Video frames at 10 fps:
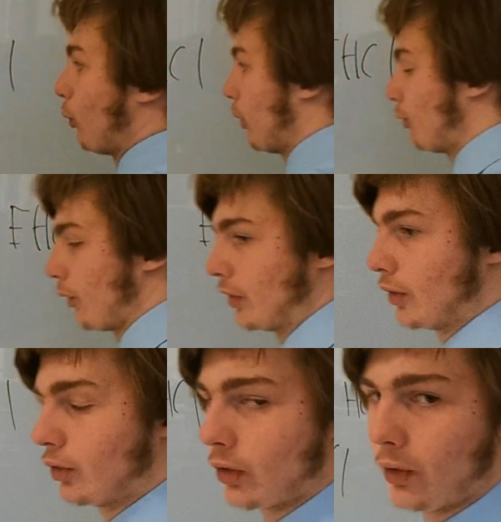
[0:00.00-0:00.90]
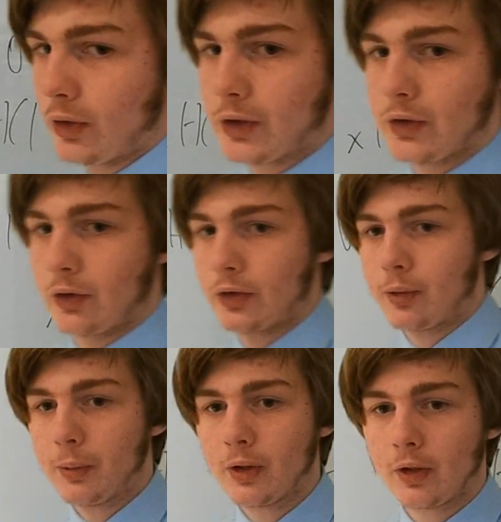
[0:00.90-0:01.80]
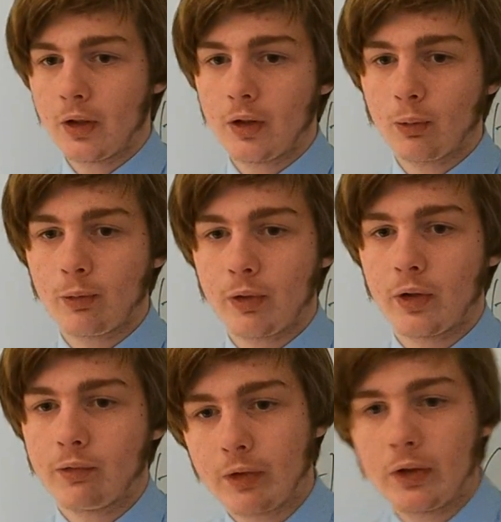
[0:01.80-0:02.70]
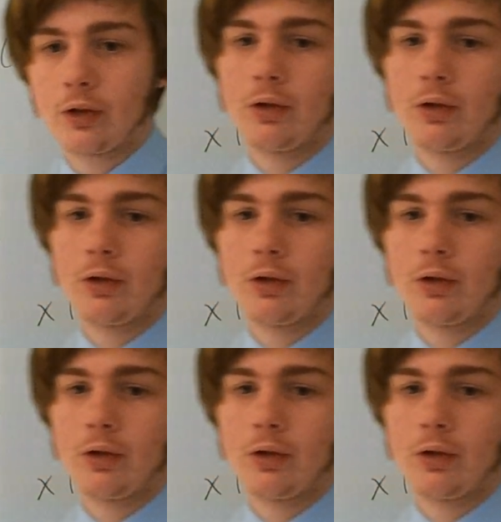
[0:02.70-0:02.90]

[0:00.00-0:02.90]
one of those controllers, start communicating with it, and then you can